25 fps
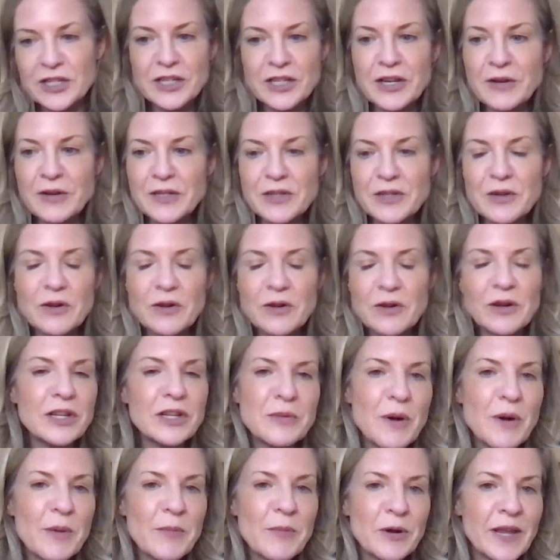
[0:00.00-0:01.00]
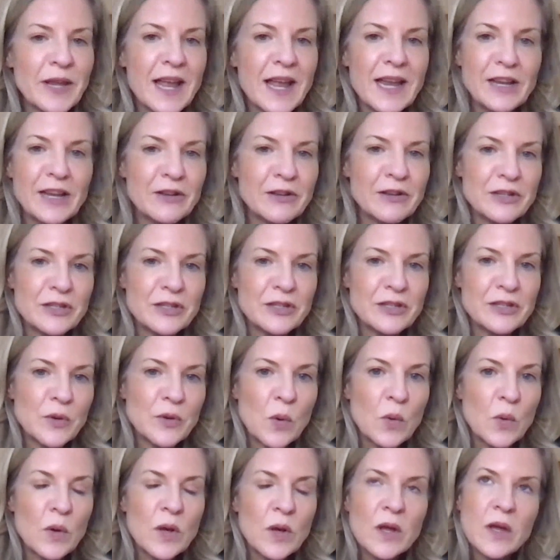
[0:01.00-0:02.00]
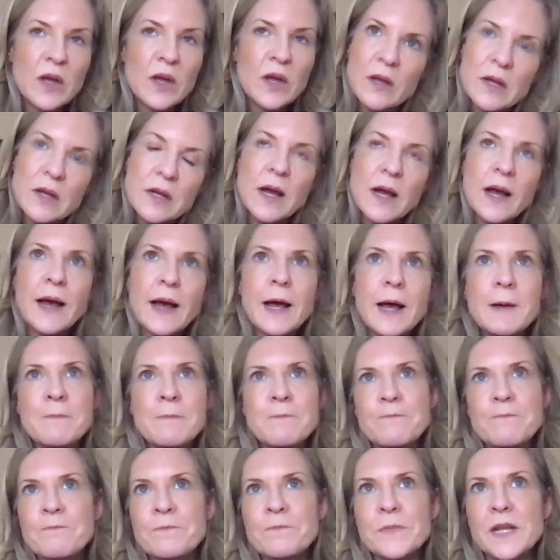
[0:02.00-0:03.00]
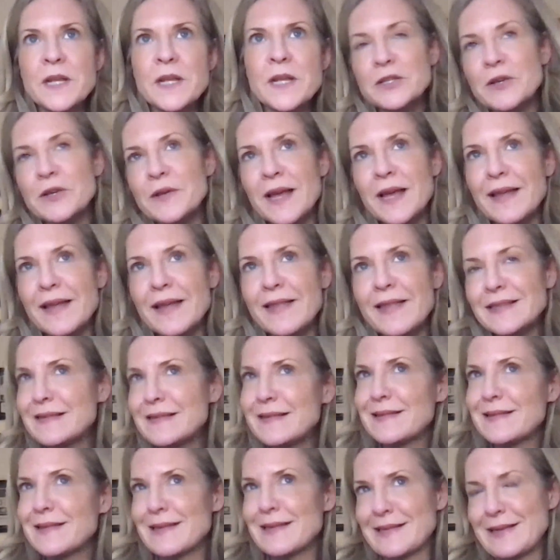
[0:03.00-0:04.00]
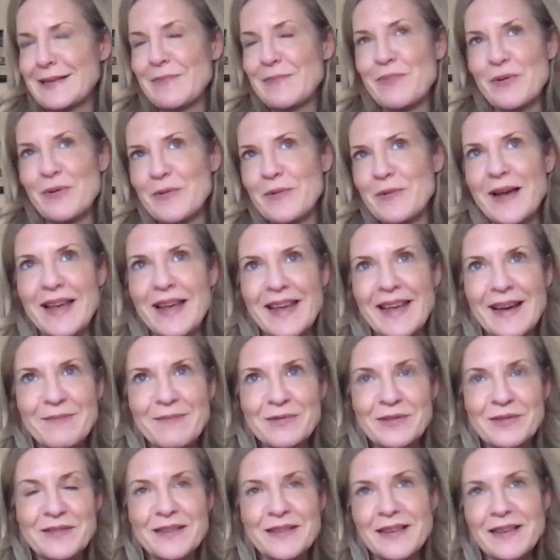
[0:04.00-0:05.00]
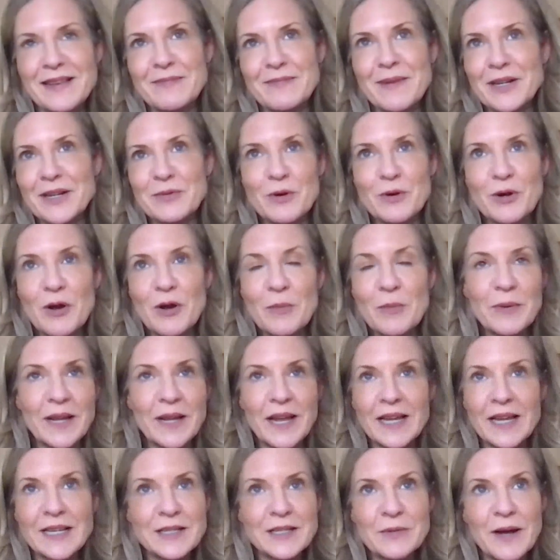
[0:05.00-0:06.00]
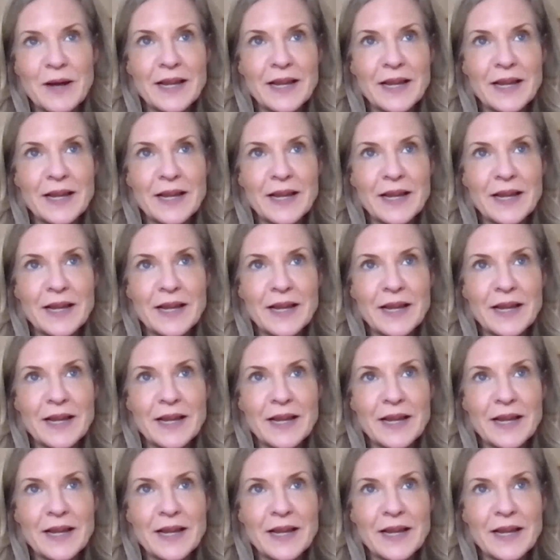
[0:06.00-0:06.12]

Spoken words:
because I know it's not going to do my body any good at all. So yeah, that's the simple way. There's much more complicated.